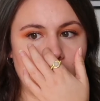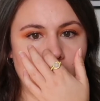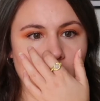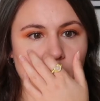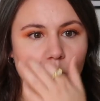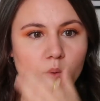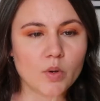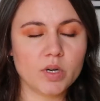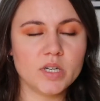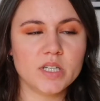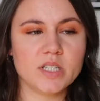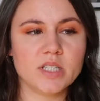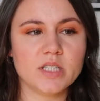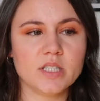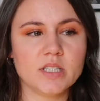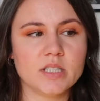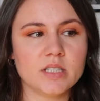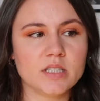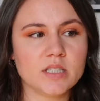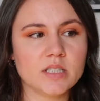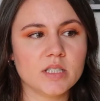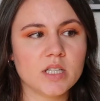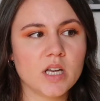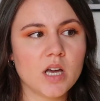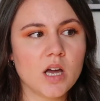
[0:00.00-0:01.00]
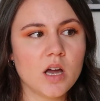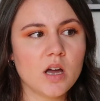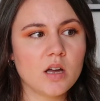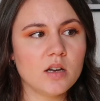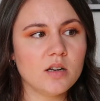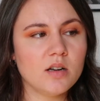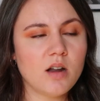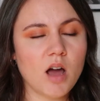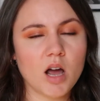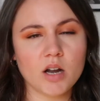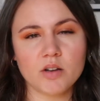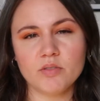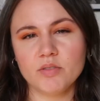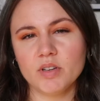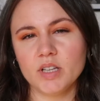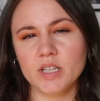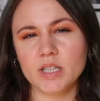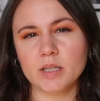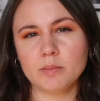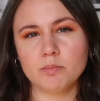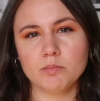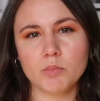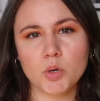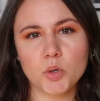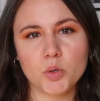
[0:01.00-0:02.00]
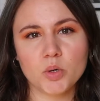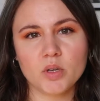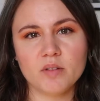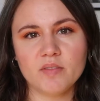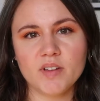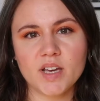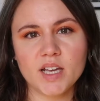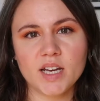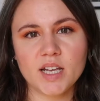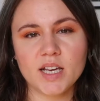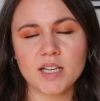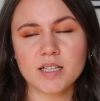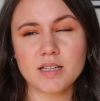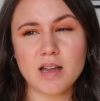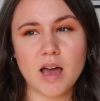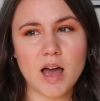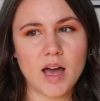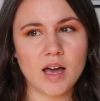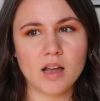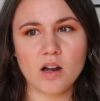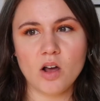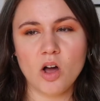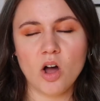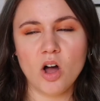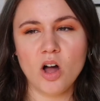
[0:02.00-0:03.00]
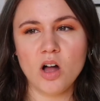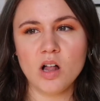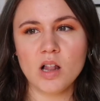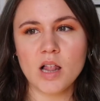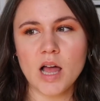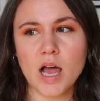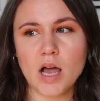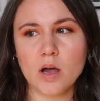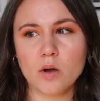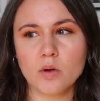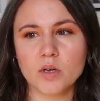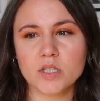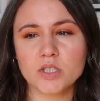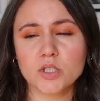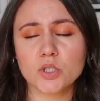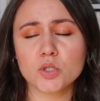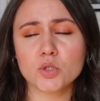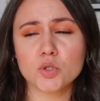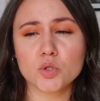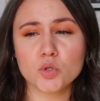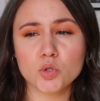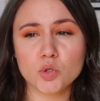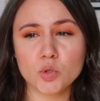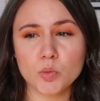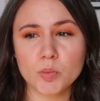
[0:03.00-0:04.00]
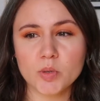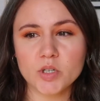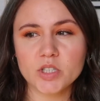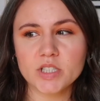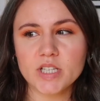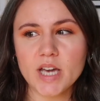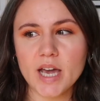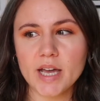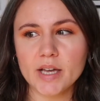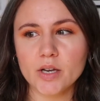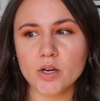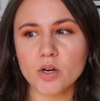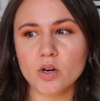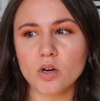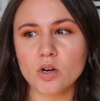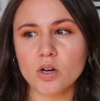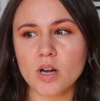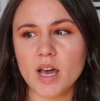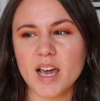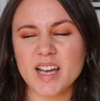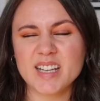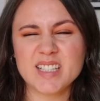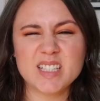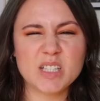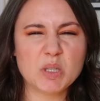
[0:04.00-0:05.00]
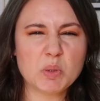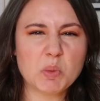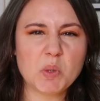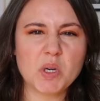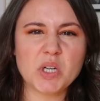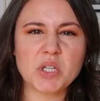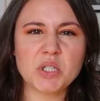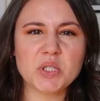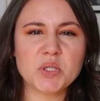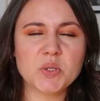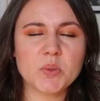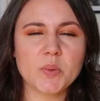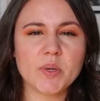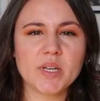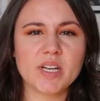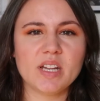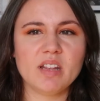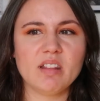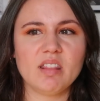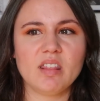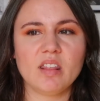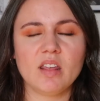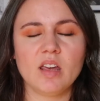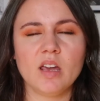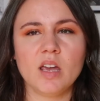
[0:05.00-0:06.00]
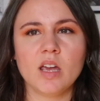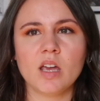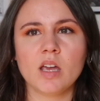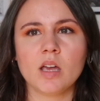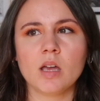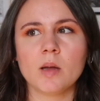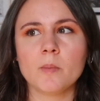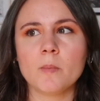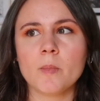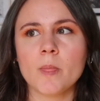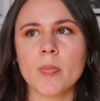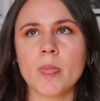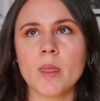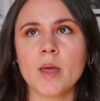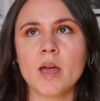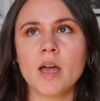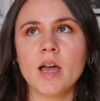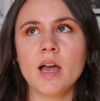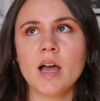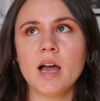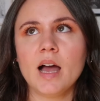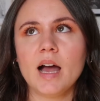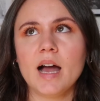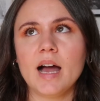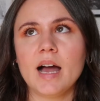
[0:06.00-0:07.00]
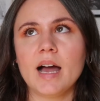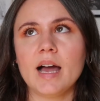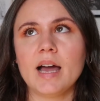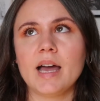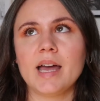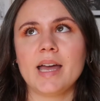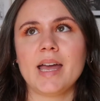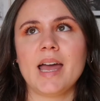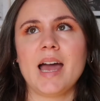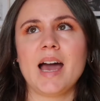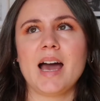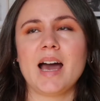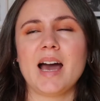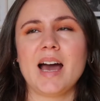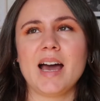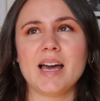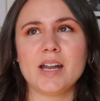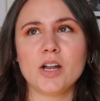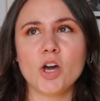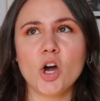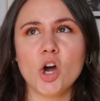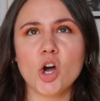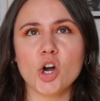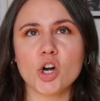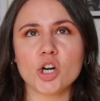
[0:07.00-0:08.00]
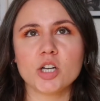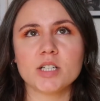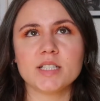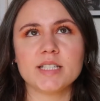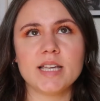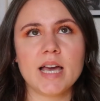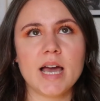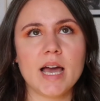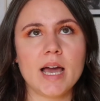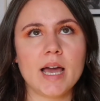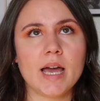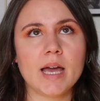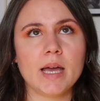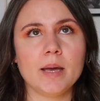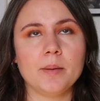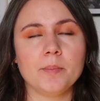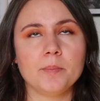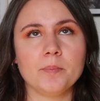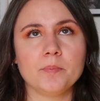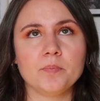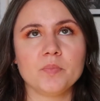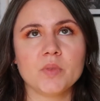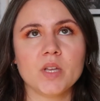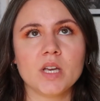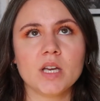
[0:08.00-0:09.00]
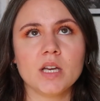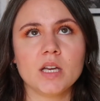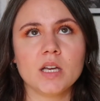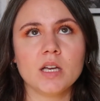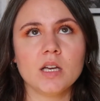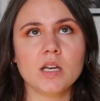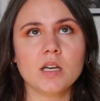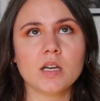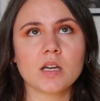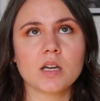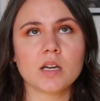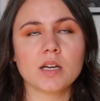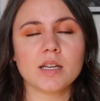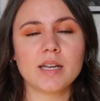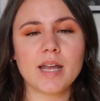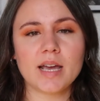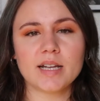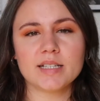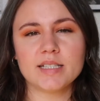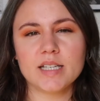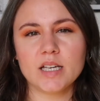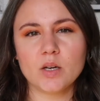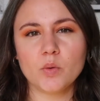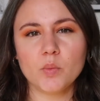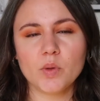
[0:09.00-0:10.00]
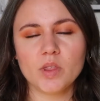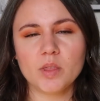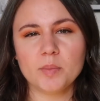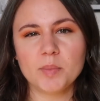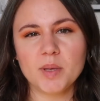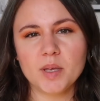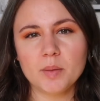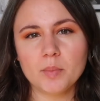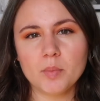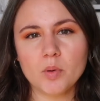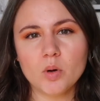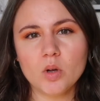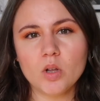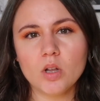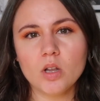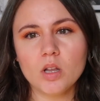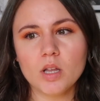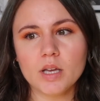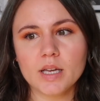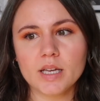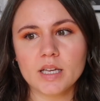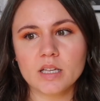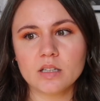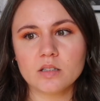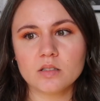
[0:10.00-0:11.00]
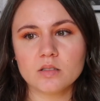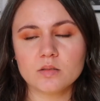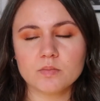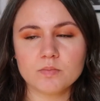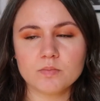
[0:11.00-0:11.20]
I was not feeling motivated at all. I was super tired. I didn't want to do anything. I had a hard time connecting with people.